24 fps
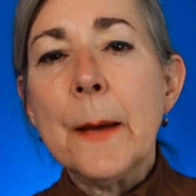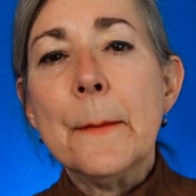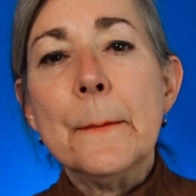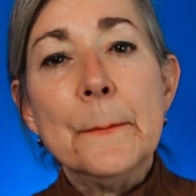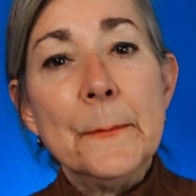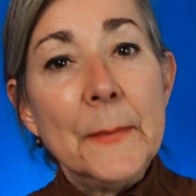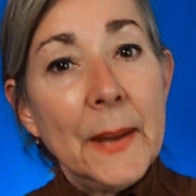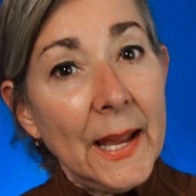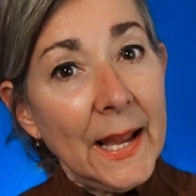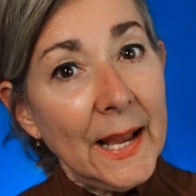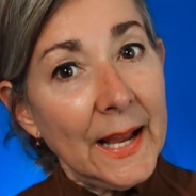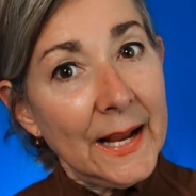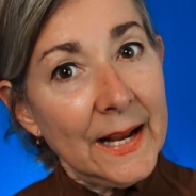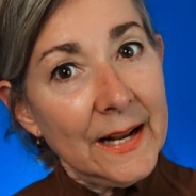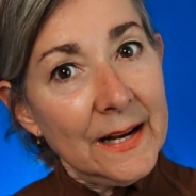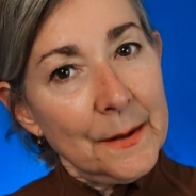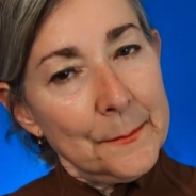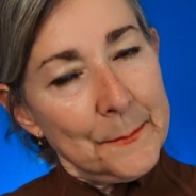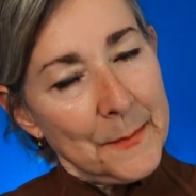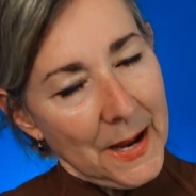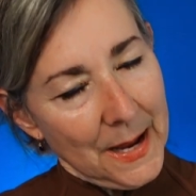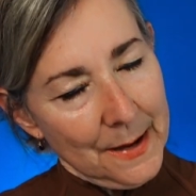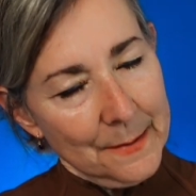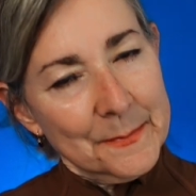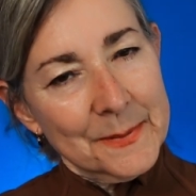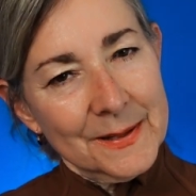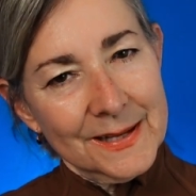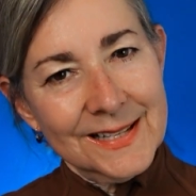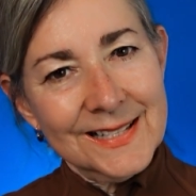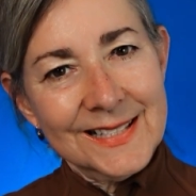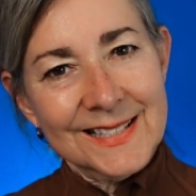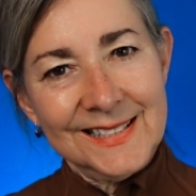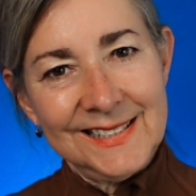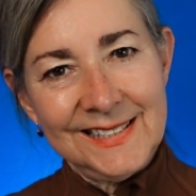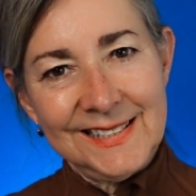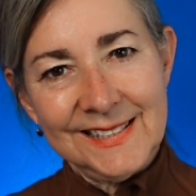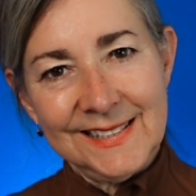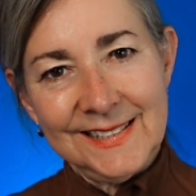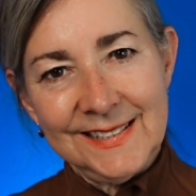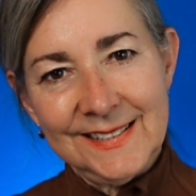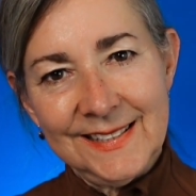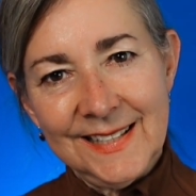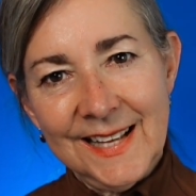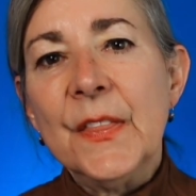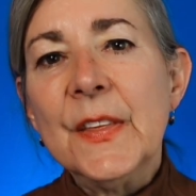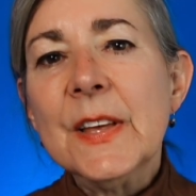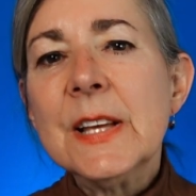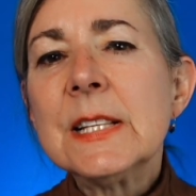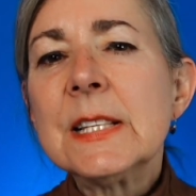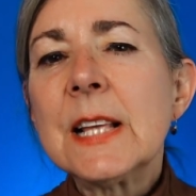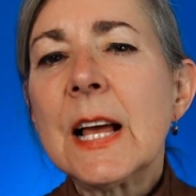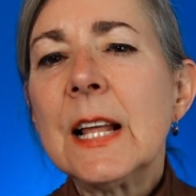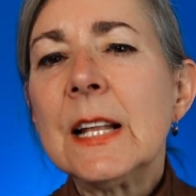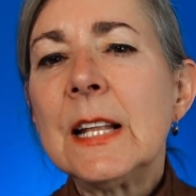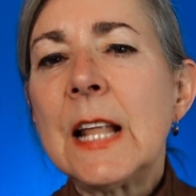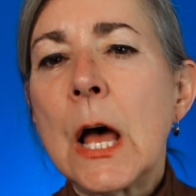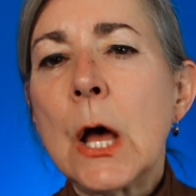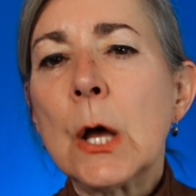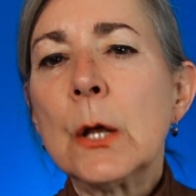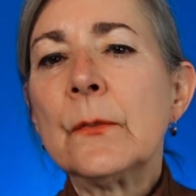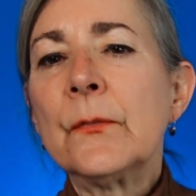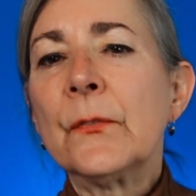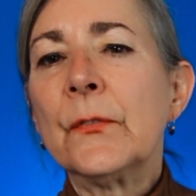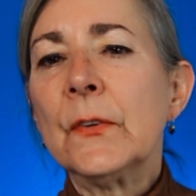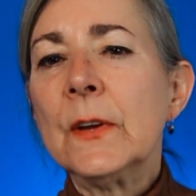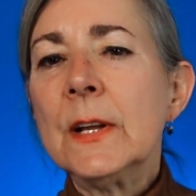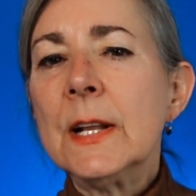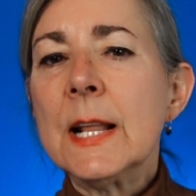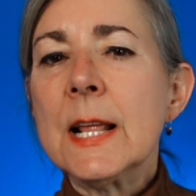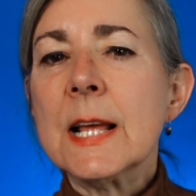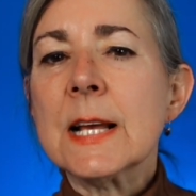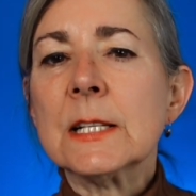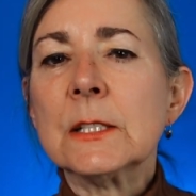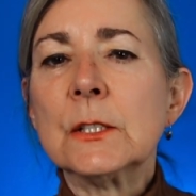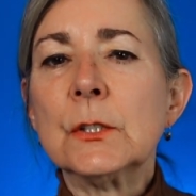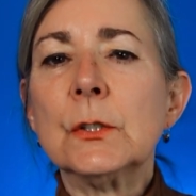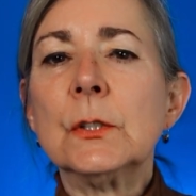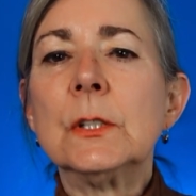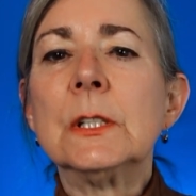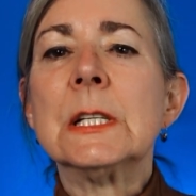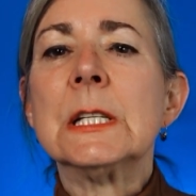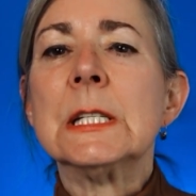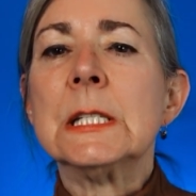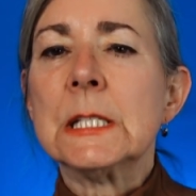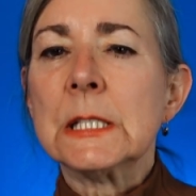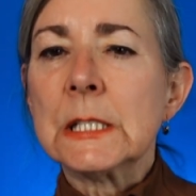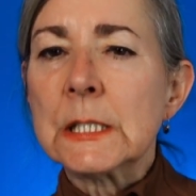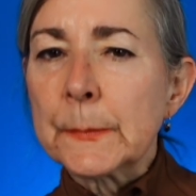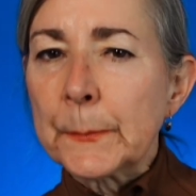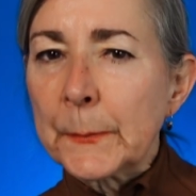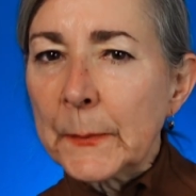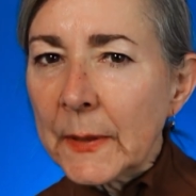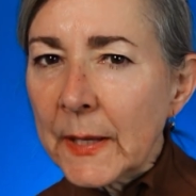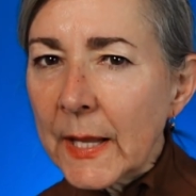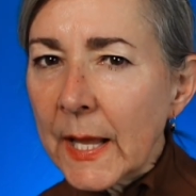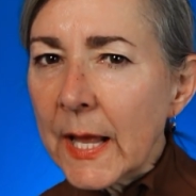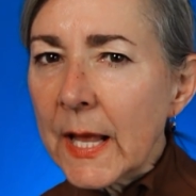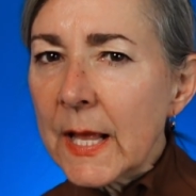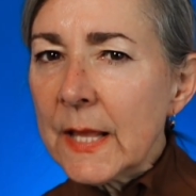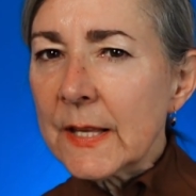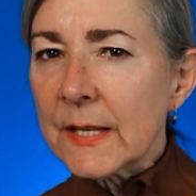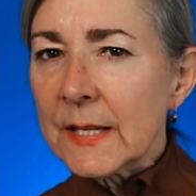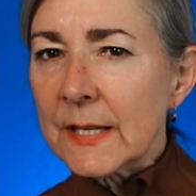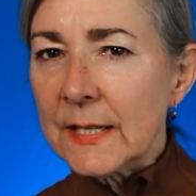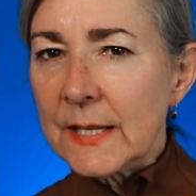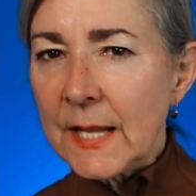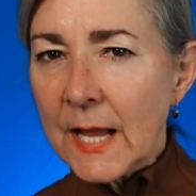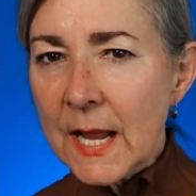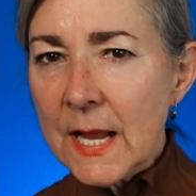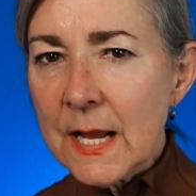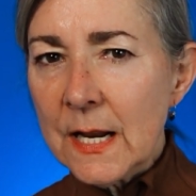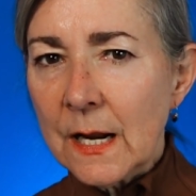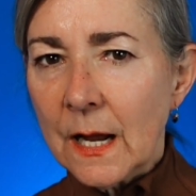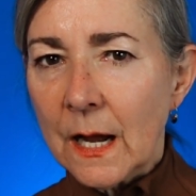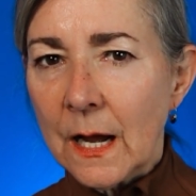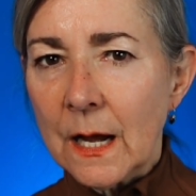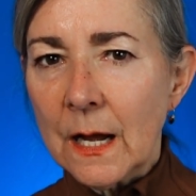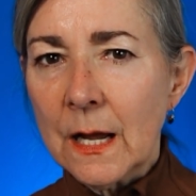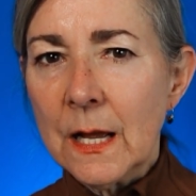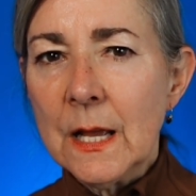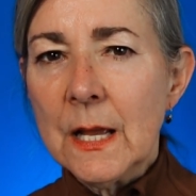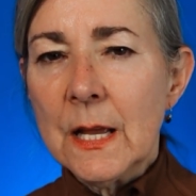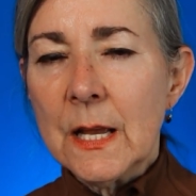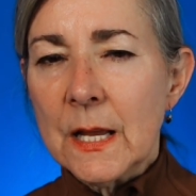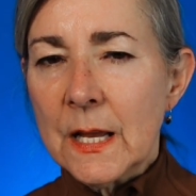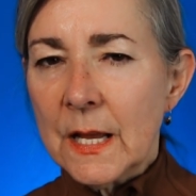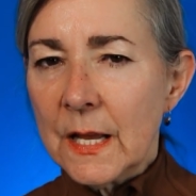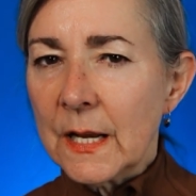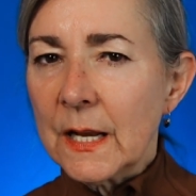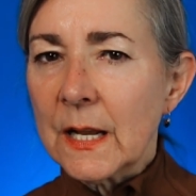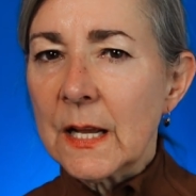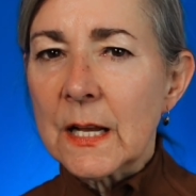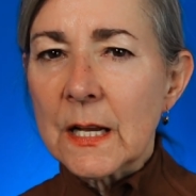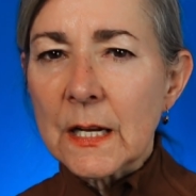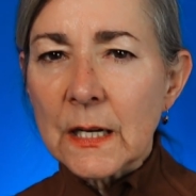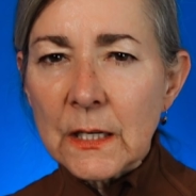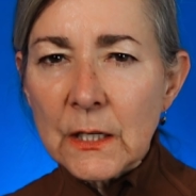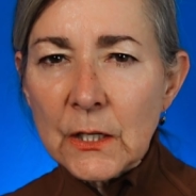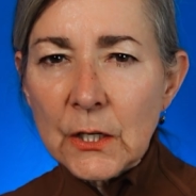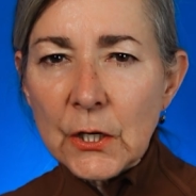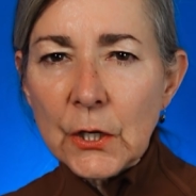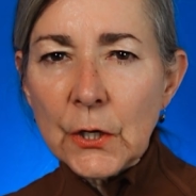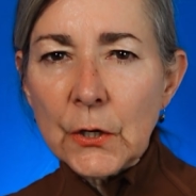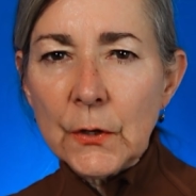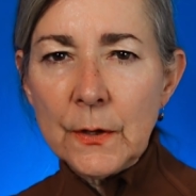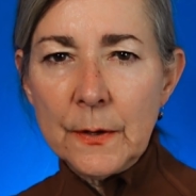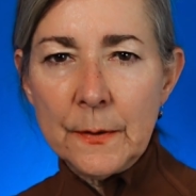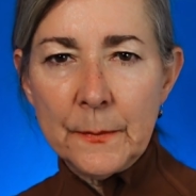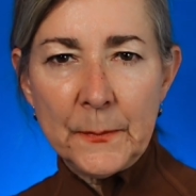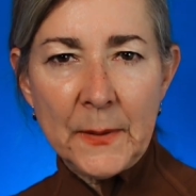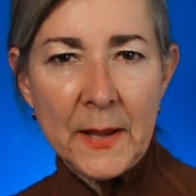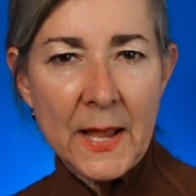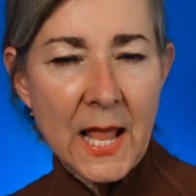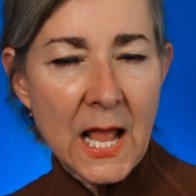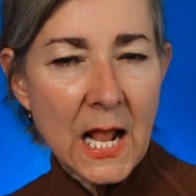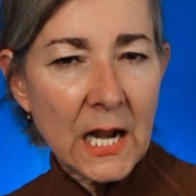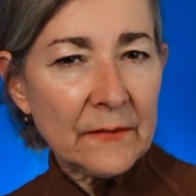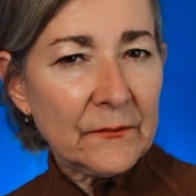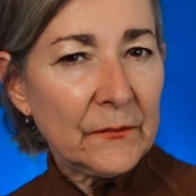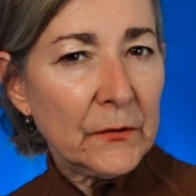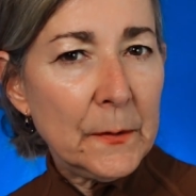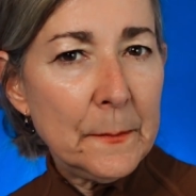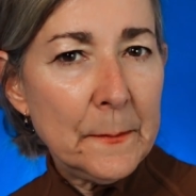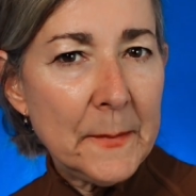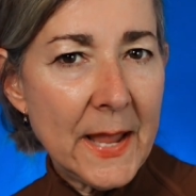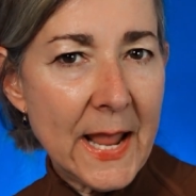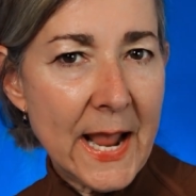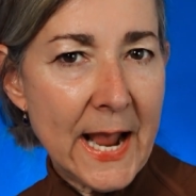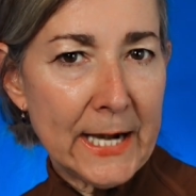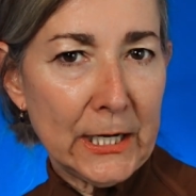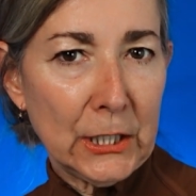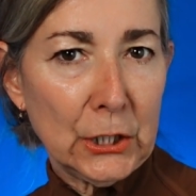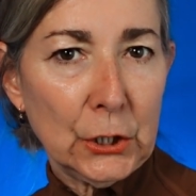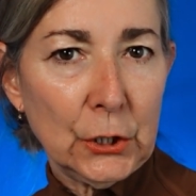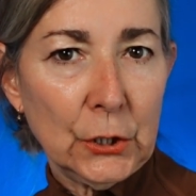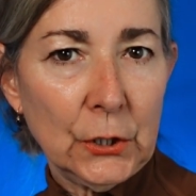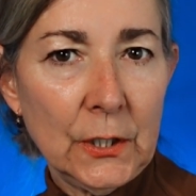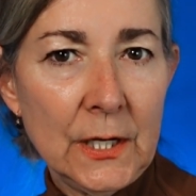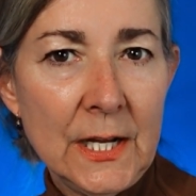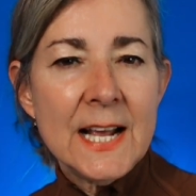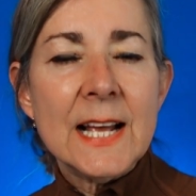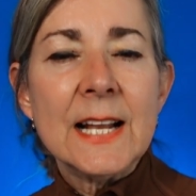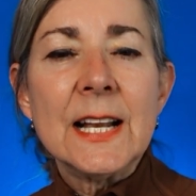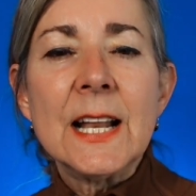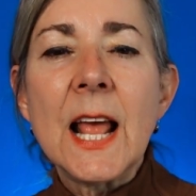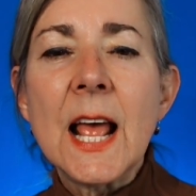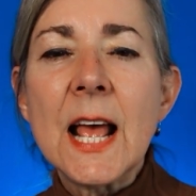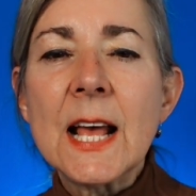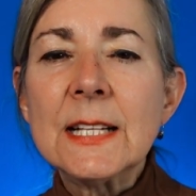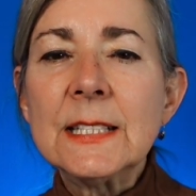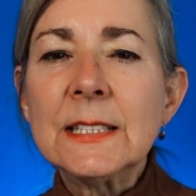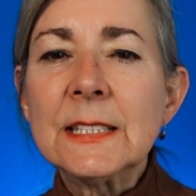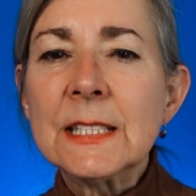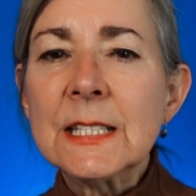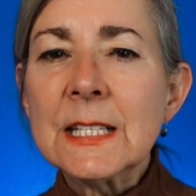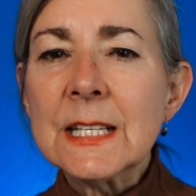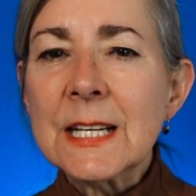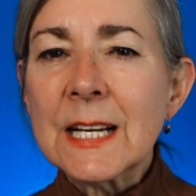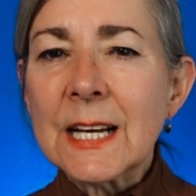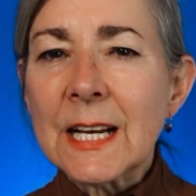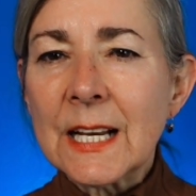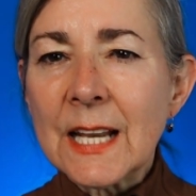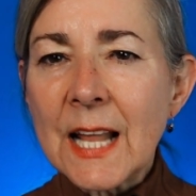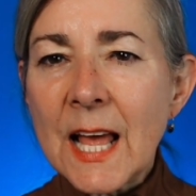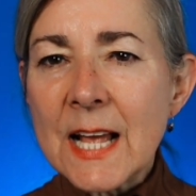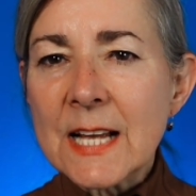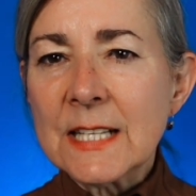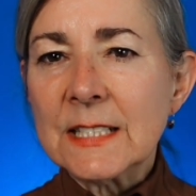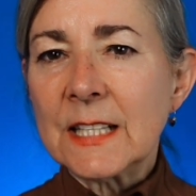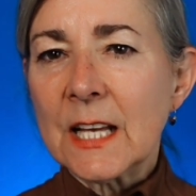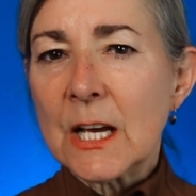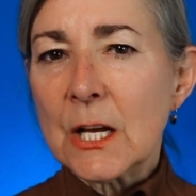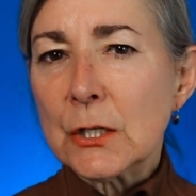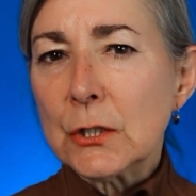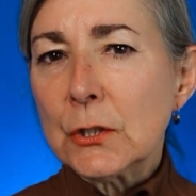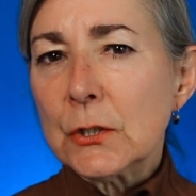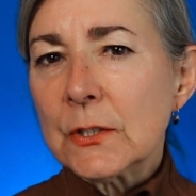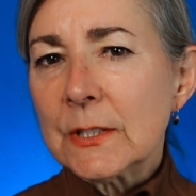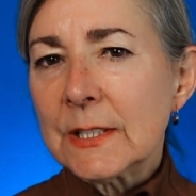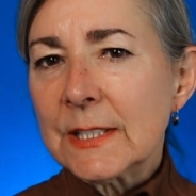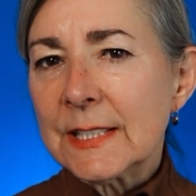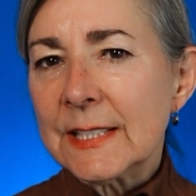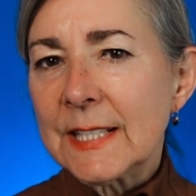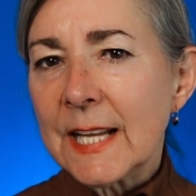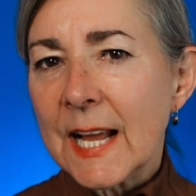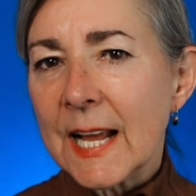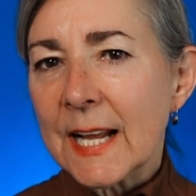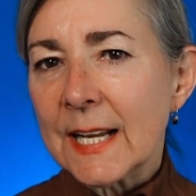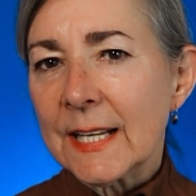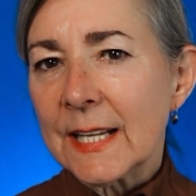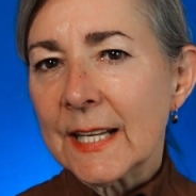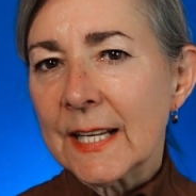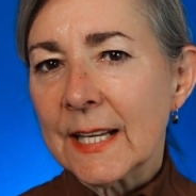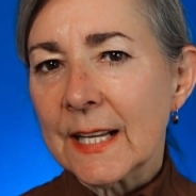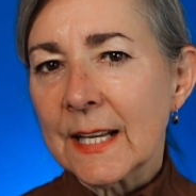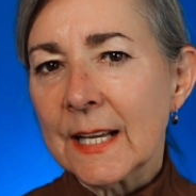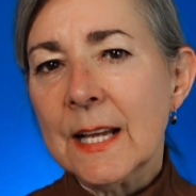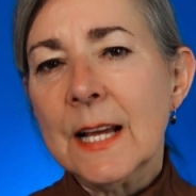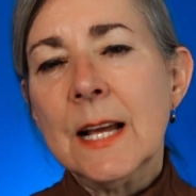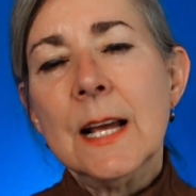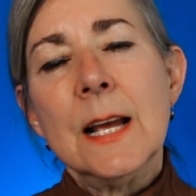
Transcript: made by businesses. This allows freelancers to display the data in clear, impactful manner, enhancing clients' understanding